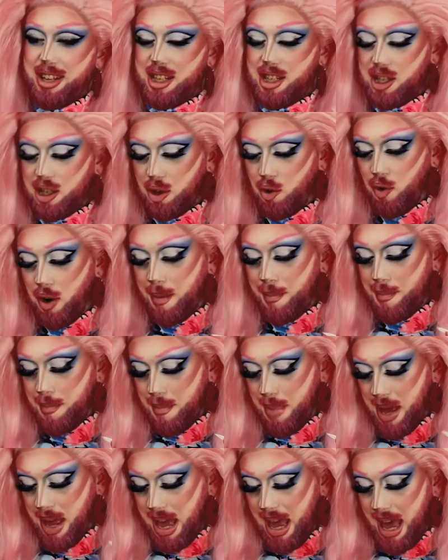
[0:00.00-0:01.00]
scream
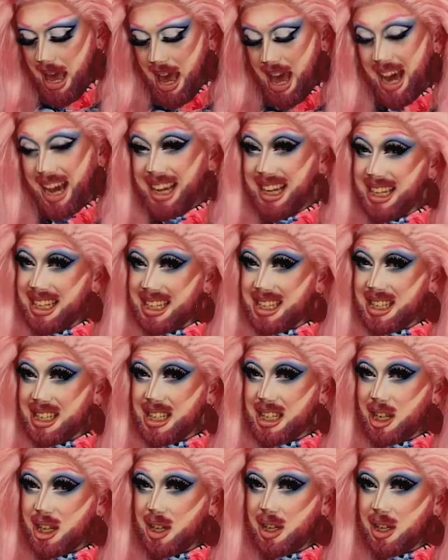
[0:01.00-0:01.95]
ice